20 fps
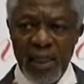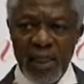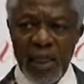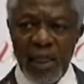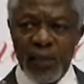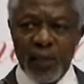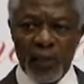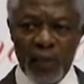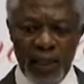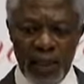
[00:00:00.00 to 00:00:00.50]

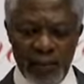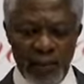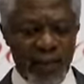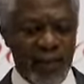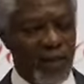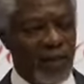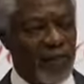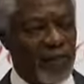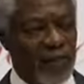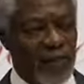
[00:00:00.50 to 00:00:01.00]
And with a
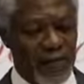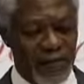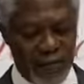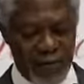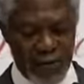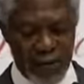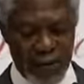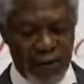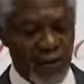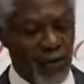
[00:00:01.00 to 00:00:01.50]
bit of
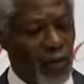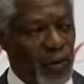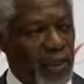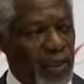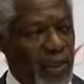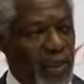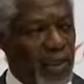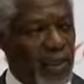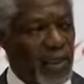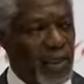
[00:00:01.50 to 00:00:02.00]
effort,
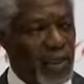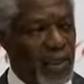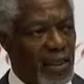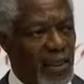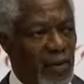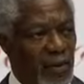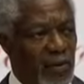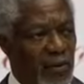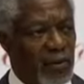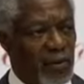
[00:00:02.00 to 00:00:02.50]
within a
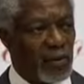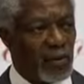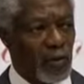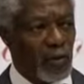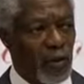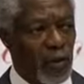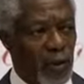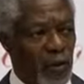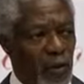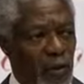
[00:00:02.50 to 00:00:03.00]
year or
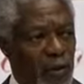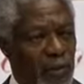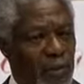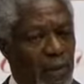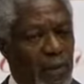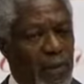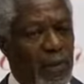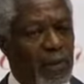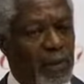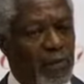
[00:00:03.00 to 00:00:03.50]
two, we
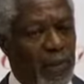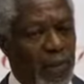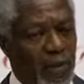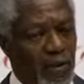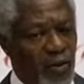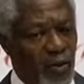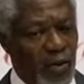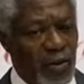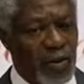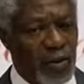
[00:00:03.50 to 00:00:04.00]
would.
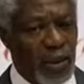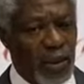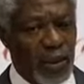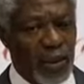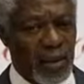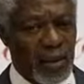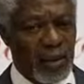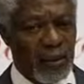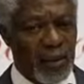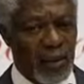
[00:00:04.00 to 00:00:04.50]
But Rotary
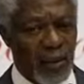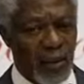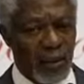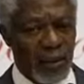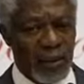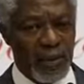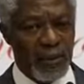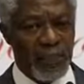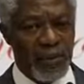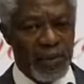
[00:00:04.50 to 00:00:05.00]
Club and
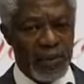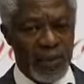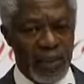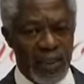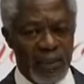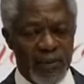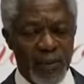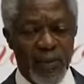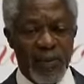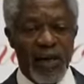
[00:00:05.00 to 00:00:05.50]
other
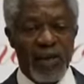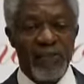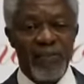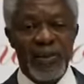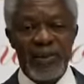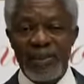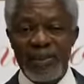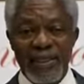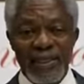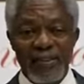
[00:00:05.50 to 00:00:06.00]
business people have
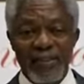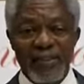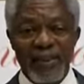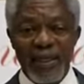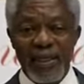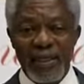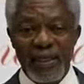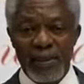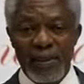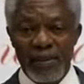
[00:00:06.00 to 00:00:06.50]
put in
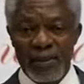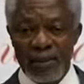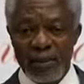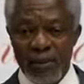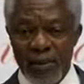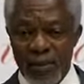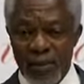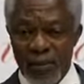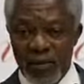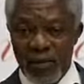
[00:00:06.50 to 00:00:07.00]
billions
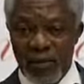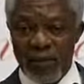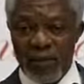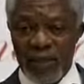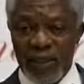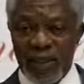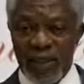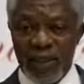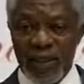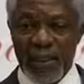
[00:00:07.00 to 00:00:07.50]

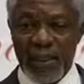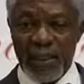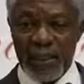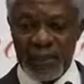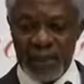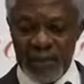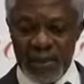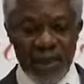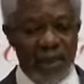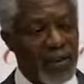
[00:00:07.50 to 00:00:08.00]
over the
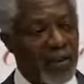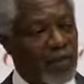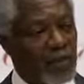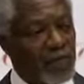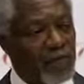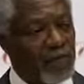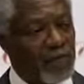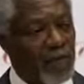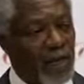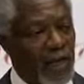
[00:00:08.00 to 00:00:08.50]
years
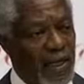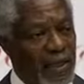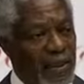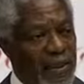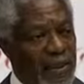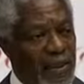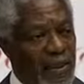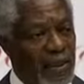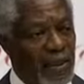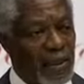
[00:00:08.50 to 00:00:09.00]
to fight
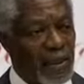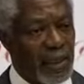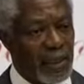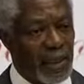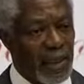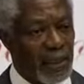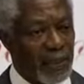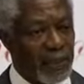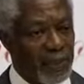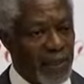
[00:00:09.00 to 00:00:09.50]
the
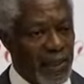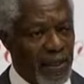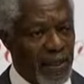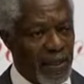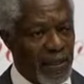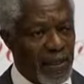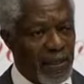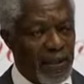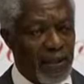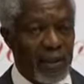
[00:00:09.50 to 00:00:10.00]

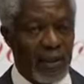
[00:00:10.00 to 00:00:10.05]
campaign.